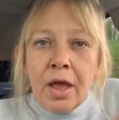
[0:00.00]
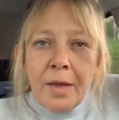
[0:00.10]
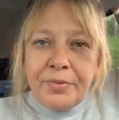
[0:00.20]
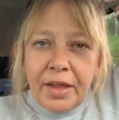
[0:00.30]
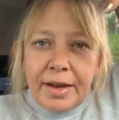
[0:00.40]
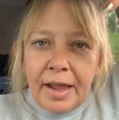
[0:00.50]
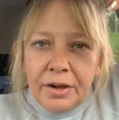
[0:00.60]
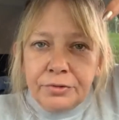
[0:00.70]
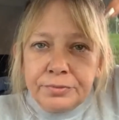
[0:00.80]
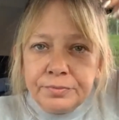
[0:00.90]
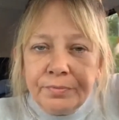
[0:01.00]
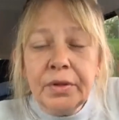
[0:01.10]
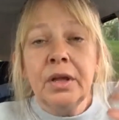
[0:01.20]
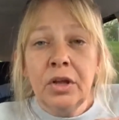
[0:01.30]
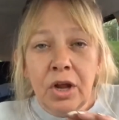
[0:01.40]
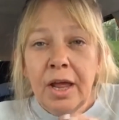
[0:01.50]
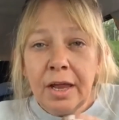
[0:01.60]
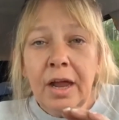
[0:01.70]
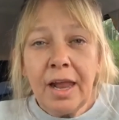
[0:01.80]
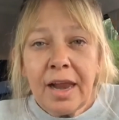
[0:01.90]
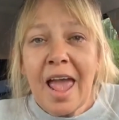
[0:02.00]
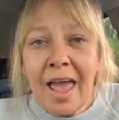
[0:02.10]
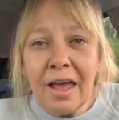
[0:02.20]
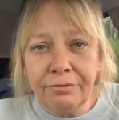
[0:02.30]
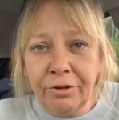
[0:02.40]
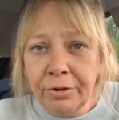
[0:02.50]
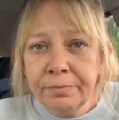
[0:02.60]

upside down, alive.